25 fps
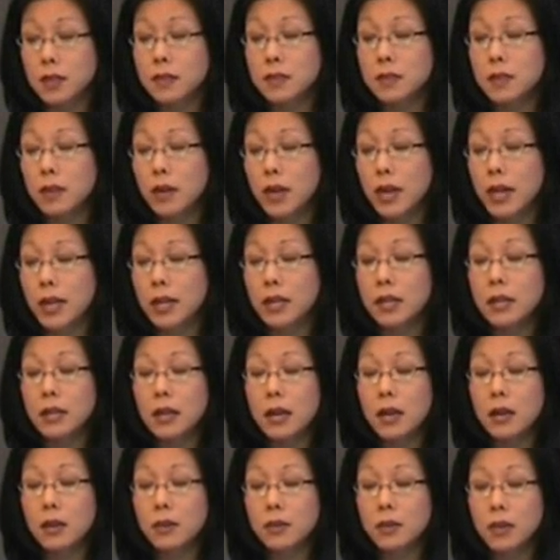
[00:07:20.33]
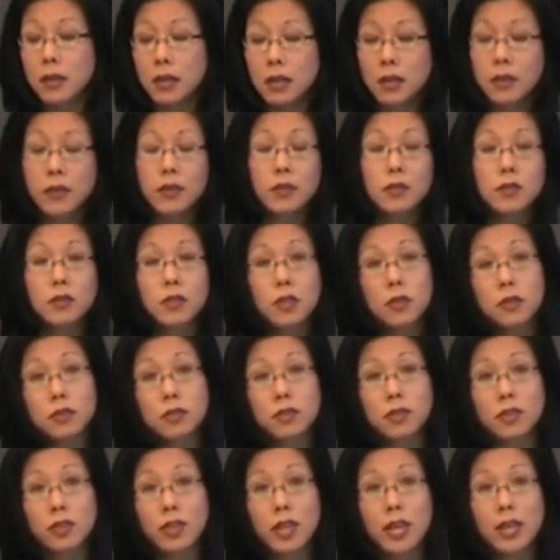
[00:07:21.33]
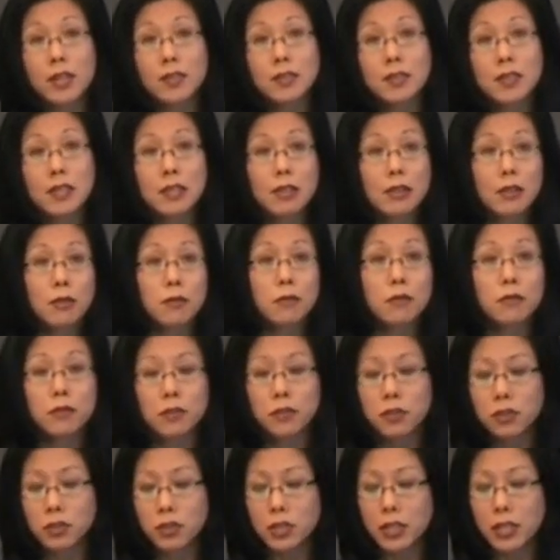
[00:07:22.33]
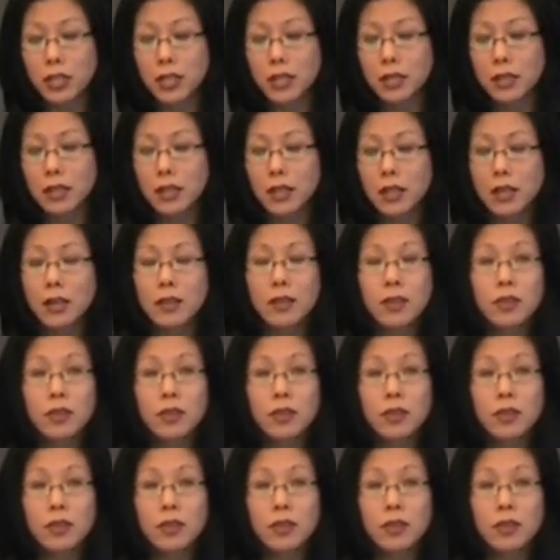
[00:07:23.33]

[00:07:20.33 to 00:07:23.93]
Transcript: Kids are hanging out, they're socializing, they're flirting,